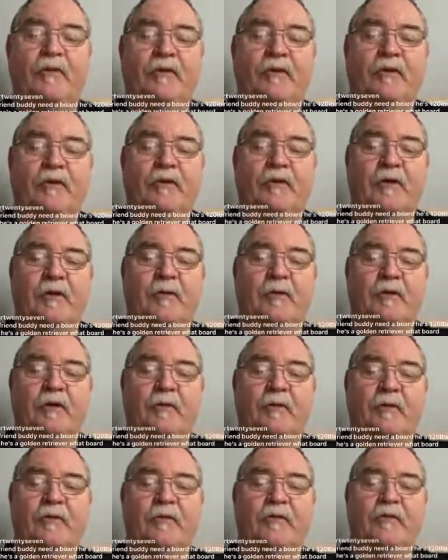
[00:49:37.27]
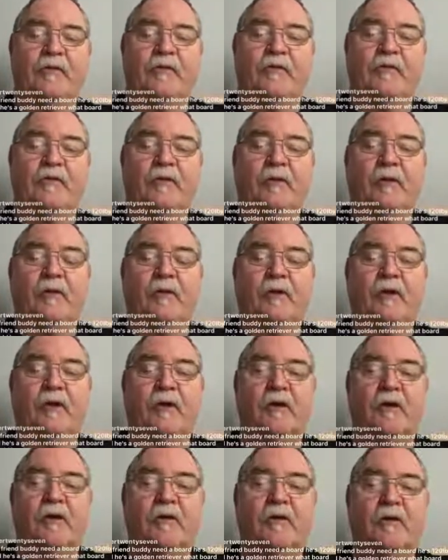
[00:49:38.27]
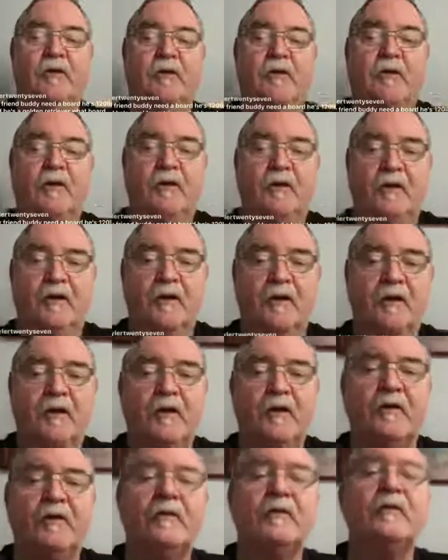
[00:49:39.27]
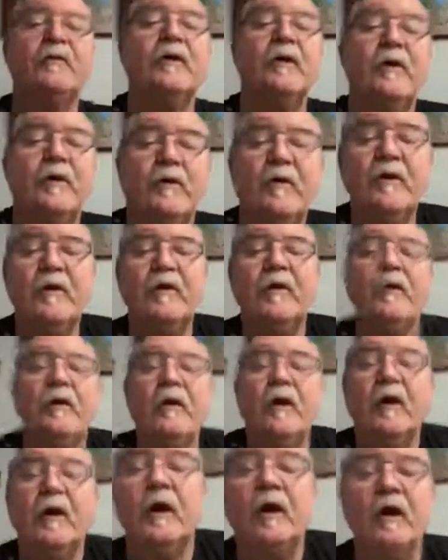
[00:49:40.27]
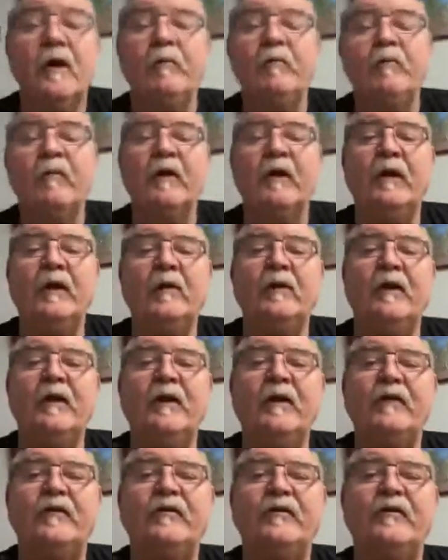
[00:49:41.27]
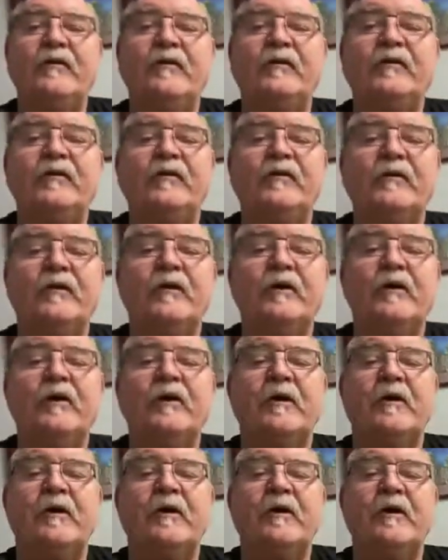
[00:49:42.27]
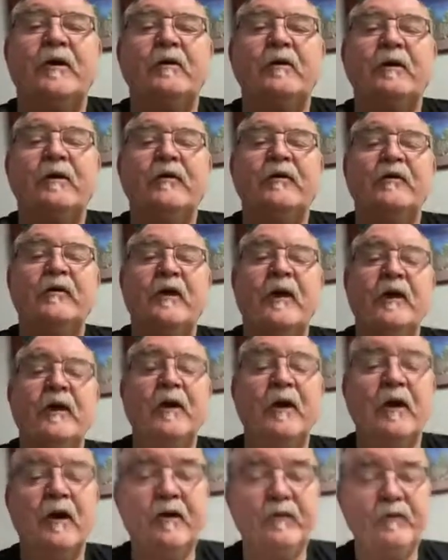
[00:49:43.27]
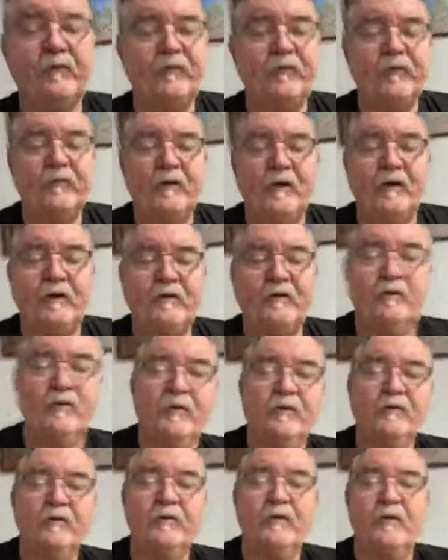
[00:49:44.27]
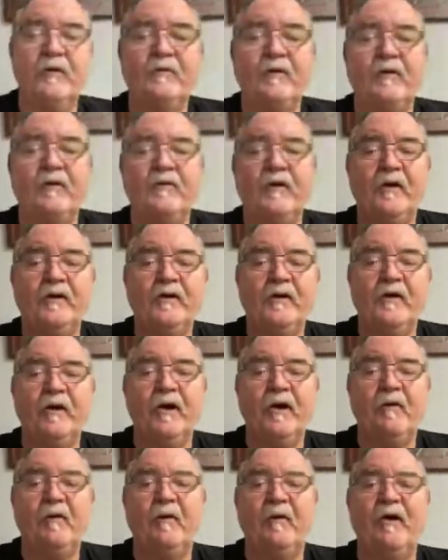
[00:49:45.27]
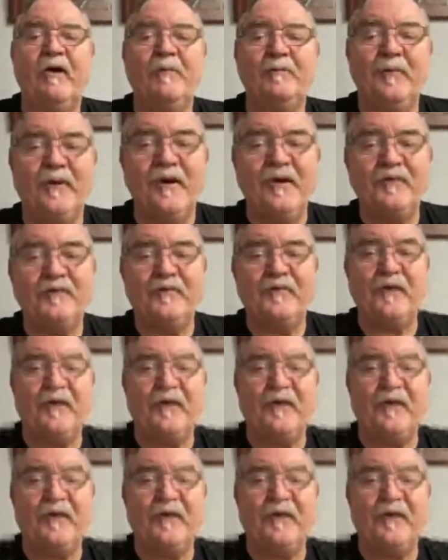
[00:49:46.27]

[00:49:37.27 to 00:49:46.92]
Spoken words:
and the business, that part of the business is growing. So Anyways, I'm going to sign off. I